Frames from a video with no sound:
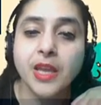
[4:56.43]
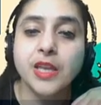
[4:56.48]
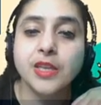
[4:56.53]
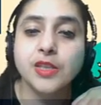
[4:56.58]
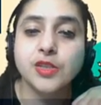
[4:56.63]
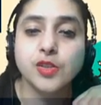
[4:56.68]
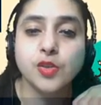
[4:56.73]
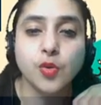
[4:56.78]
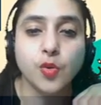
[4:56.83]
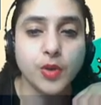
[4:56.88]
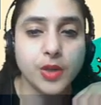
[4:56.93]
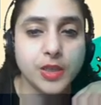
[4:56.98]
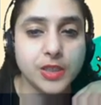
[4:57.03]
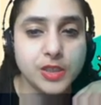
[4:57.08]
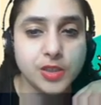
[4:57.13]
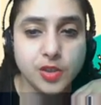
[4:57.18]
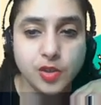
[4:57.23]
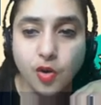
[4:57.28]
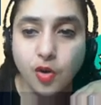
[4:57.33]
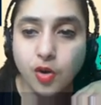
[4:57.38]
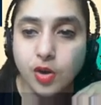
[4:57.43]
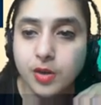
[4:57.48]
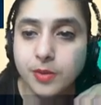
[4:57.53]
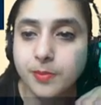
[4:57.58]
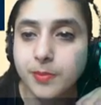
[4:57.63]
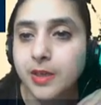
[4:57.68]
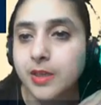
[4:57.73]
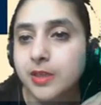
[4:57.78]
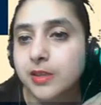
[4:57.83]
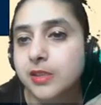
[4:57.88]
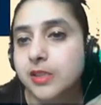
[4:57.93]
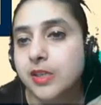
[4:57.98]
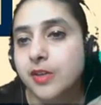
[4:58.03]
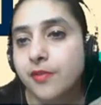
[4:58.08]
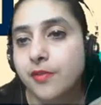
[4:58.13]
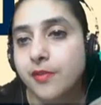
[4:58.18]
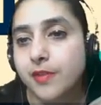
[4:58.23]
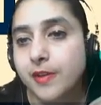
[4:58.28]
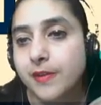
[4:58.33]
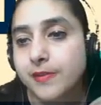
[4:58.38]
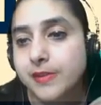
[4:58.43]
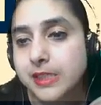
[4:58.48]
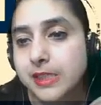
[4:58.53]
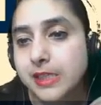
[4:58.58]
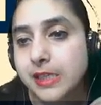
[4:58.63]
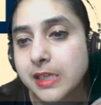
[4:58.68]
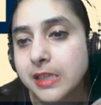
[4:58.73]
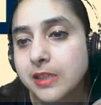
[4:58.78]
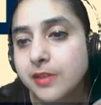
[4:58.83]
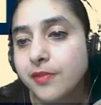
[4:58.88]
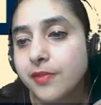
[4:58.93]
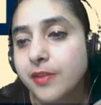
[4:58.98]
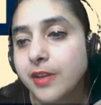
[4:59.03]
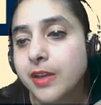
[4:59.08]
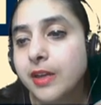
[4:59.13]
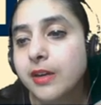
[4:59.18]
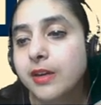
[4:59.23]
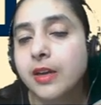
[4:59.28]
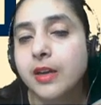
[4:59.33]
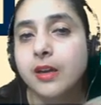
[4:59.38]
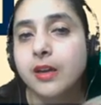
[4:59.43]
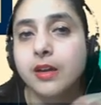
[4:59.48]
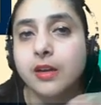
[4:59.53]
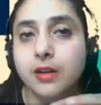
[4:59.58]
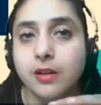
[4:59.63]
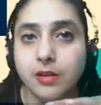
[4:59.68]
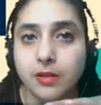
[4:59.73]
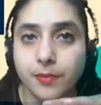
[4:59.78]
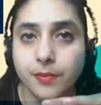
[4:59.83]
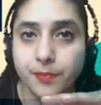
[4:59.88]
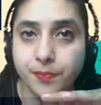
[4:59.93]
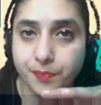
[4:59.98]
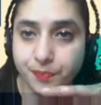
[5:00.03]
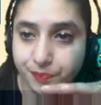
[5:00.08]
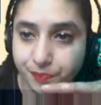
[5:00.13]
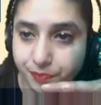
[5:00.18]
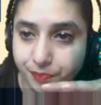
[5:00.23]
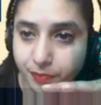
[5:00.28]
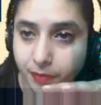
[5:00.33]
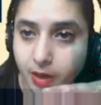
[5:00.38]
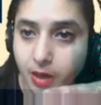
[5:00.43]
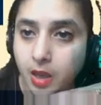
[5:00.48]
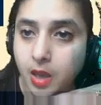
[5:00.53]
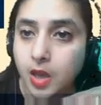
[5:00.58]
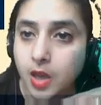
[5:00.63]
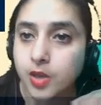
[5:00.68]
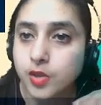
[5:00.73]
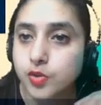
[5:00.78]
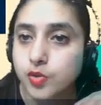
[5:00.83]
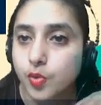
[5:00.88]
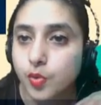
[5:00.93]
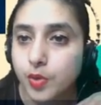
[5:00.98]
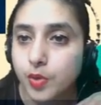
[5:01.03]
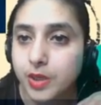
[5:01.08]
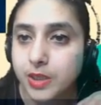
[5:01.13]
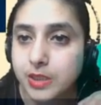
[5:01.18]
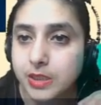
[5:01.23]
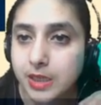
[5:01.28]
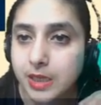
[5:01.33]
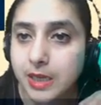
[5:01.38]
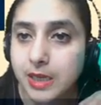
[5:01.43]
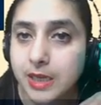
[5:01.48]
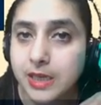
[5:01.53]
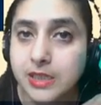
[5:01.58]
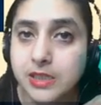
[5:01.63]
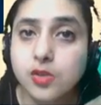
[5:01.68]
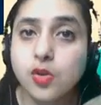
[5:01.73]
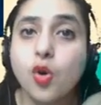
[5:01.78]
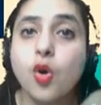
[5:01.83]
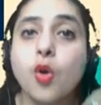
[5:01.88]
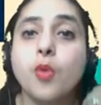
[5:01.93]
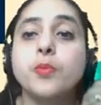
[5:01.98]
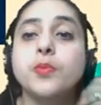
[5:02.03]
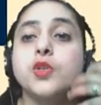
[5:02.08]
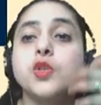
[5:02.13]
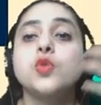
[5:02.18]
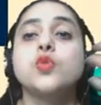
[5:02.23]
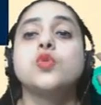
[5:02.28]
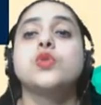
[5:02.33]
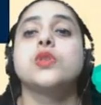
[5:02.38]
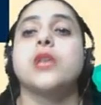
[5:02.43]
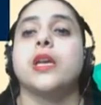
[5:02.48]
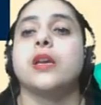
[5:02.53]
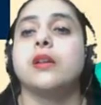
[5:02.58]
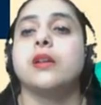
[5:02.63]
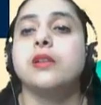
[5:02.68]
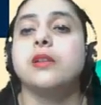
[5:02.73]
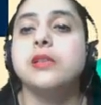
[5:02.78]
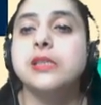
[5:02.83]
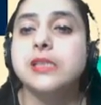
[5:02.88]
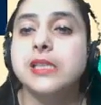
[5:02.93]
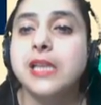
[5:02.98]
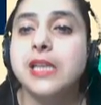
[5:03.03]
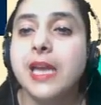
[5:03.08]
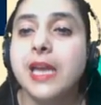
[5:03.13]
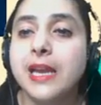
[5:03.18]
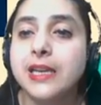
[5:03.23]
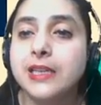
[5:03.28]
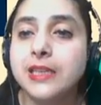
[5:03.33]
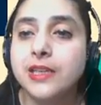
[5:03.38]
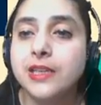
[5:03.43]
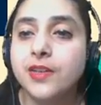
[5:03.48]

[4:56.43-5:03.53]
So it's not, because if we see the figure, So it is obtuse angle slightly